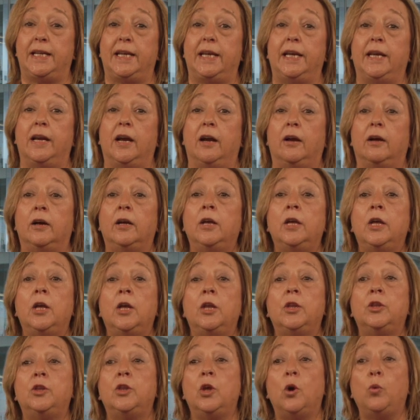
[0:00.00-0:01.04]
here
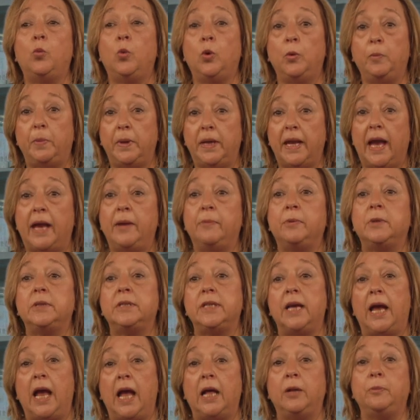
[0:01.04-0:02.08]
that will be able
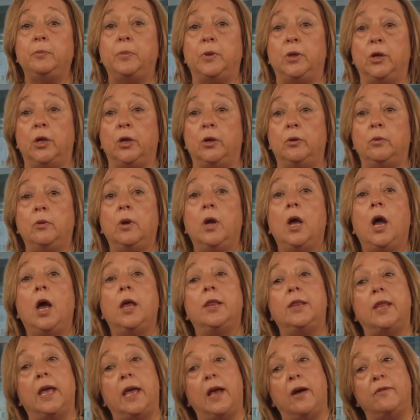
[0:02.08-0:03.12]
to help you.
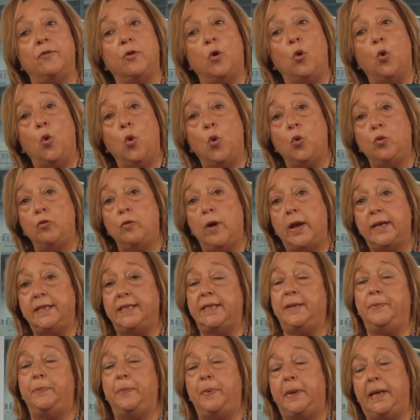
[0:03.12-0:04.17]
They have
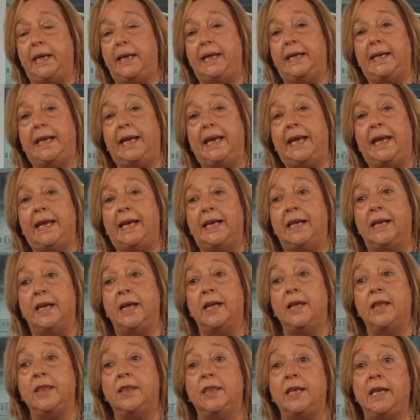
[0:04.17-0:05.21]
already been
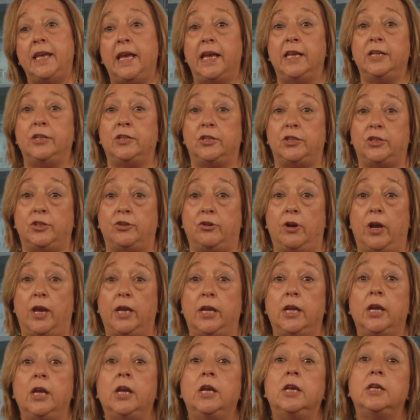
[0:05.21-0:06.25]
in the
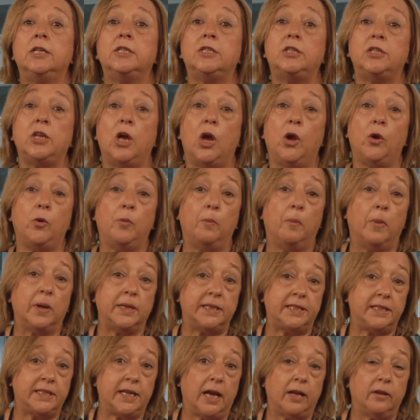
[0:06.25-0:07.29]
industry. So
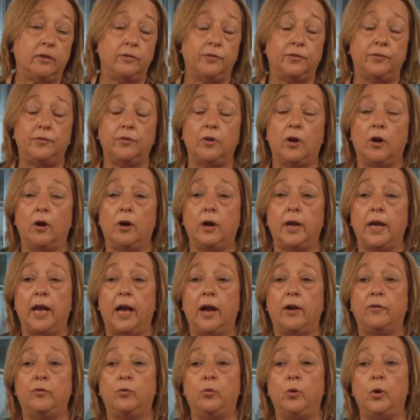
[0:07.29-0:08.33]
myself, I
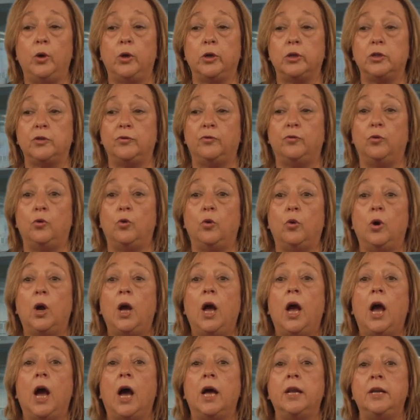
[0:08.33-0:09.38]
have worked for
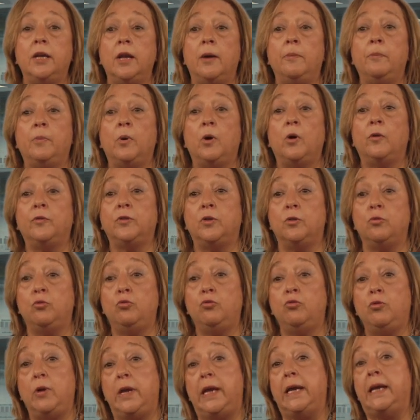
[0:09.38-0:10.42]
a number of the
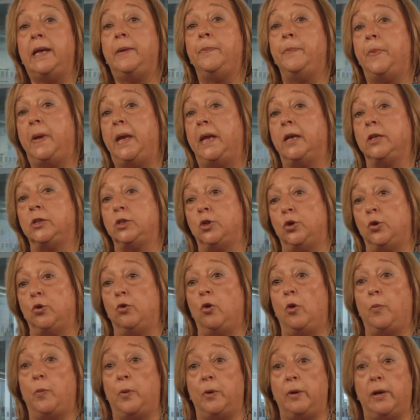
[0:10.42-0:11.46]
really big
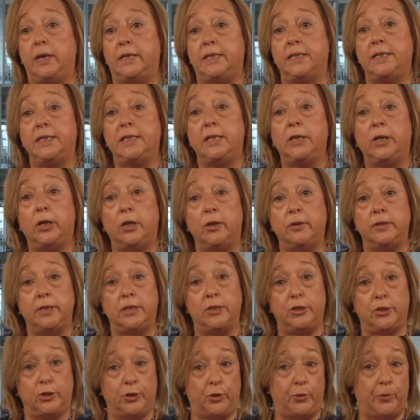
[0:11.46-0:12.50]
tour operators,
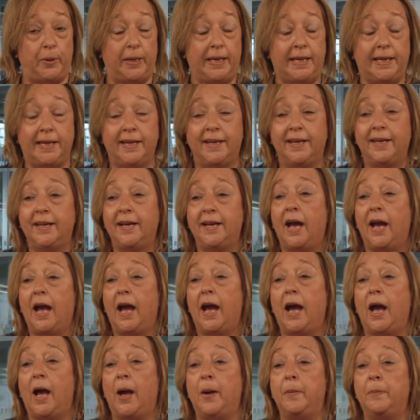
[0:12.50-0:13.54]
including TUI,
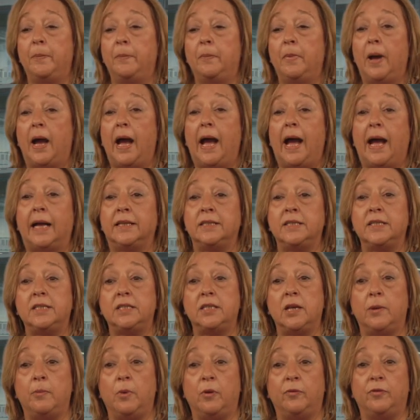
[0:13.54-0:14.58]
and
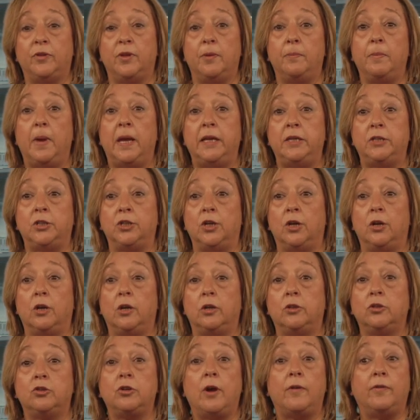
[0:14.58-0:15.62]
some of the
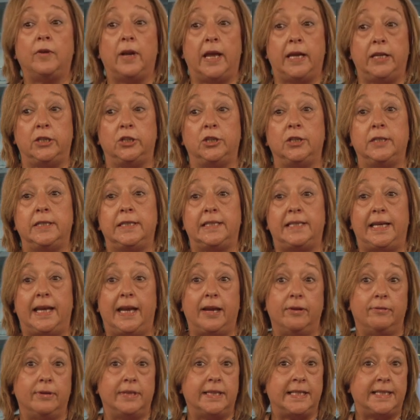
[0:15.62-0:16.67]
major travel agents
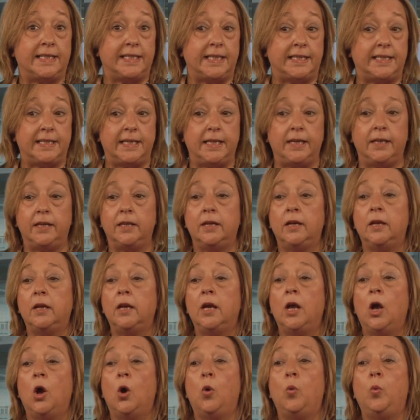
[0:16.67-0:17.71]
here in the city.
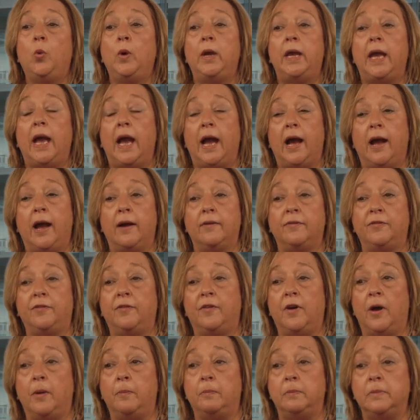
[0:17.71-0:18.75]
We have
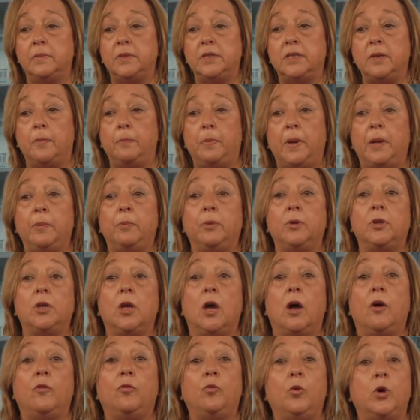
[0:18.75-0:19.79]
some people that
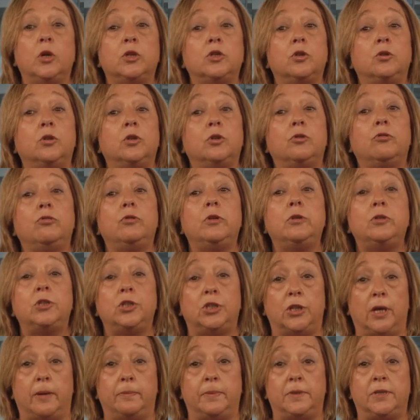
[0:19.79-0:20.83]
have worked on the cruise
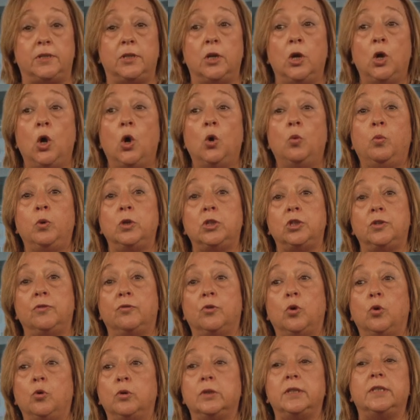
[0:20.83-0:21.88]
ships, which of
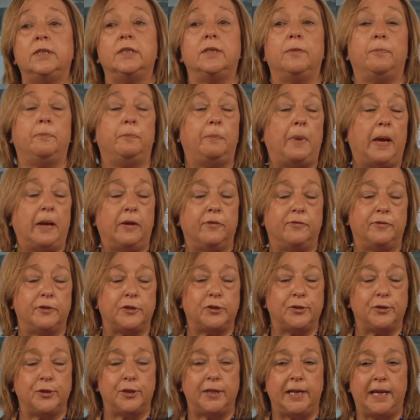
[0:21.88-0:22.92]
course is a
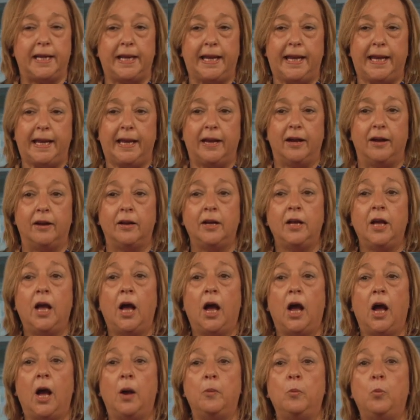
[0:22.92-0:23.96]
beneficial thing here.
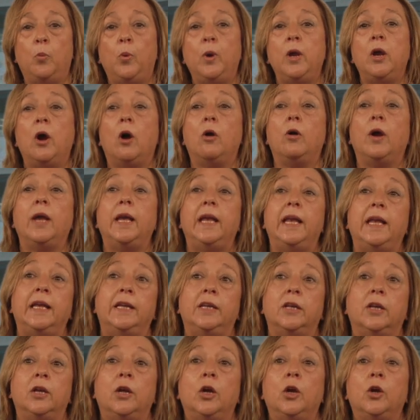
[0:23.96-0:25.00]
We are
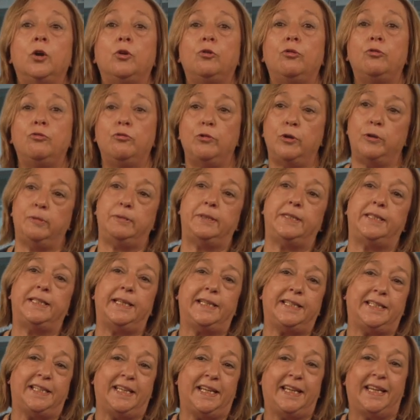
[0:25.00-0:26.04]
in Cruise
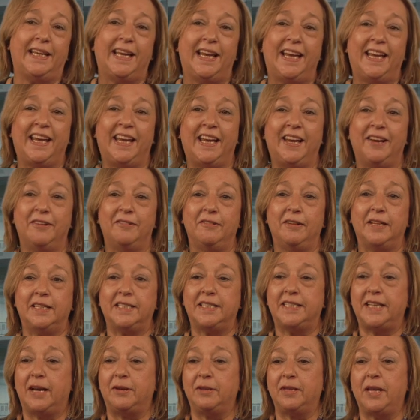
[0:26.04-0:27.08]
City here in
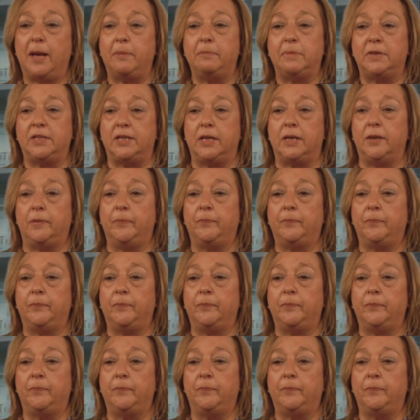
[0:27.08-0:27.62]
Southampton.